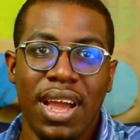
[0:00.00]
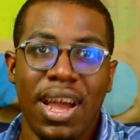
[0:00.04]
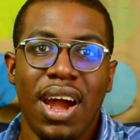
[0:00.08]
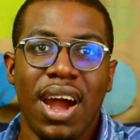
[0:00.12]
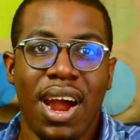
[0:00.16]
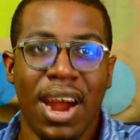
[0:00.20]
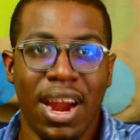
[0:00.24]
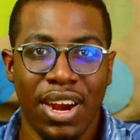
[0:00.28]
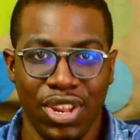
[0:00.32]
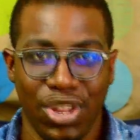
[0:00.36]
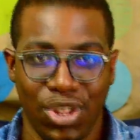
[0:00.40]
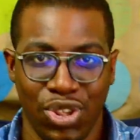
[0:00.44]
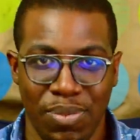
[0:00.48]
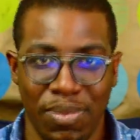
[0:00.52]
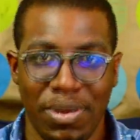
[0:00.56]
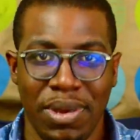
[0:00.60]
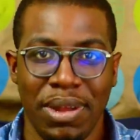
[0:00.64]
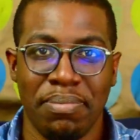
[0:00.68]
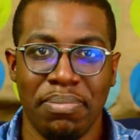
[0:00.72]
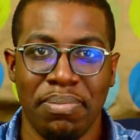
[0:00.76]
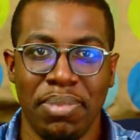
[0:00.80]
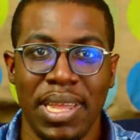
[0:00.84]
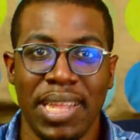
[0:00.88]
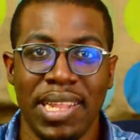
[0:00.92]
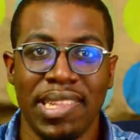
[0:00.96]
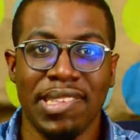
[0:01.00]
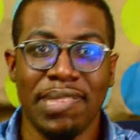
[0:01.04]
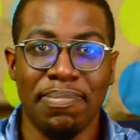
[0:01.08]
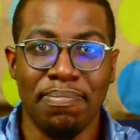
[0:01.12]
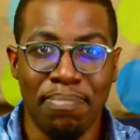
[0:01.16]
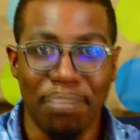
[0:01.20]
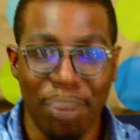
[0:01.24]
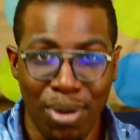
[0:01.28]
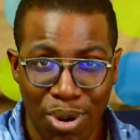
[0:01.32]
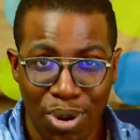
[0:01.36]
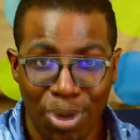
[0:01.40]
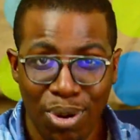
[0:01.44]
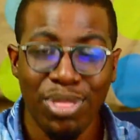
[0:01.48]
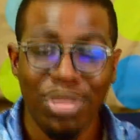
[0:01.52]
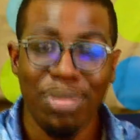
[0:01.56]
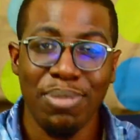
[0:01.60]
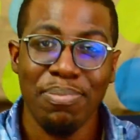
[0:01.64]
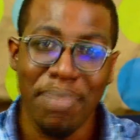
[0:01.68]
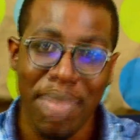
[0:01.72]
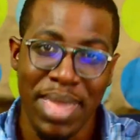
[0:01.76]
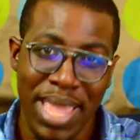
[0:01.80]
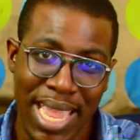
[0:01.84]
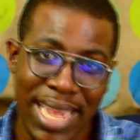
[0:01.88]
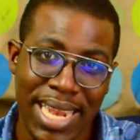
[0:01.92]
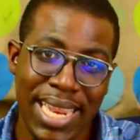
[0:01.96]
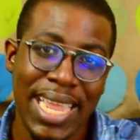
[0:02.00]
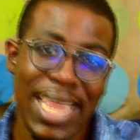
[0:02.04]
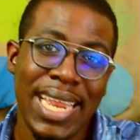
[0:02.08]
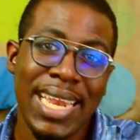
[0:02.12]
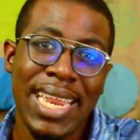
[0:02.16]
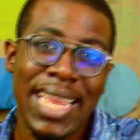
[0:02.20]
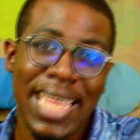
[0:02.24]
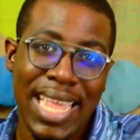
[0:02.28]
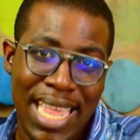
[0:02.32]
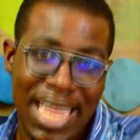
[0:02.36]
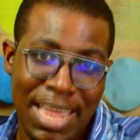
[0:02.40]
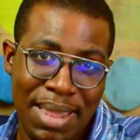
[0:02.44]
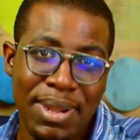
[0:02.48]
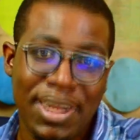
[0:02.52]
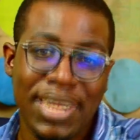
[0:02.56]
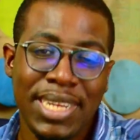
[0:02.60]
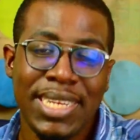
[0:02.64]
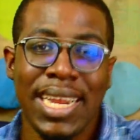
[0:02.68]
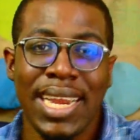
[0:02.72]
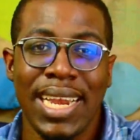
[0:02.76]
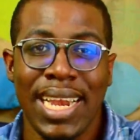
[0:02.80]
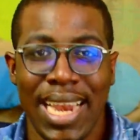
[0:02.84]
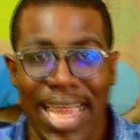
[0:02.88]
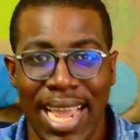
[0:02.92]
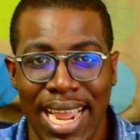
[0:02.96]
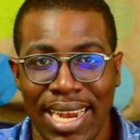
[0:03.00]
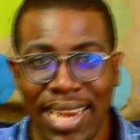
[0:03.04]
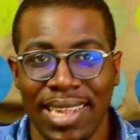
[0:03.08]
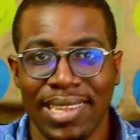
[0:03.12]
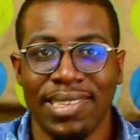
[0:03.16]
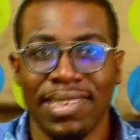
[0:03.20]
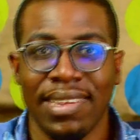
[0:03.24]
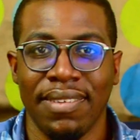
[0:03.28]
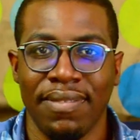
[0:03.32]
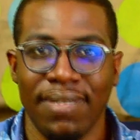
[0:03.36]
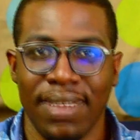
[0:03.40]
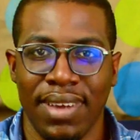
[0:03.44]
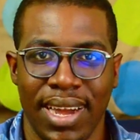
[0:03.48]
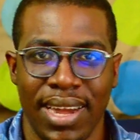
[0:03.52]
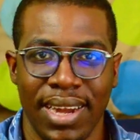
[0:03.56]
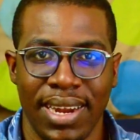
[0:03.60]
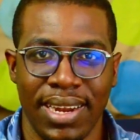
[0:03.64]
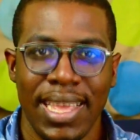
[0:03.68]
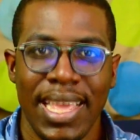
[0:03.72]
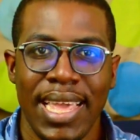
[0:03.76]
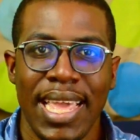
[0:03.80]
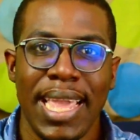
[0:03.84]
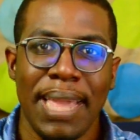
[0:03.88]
are human beings, both made in the image and likeness of God.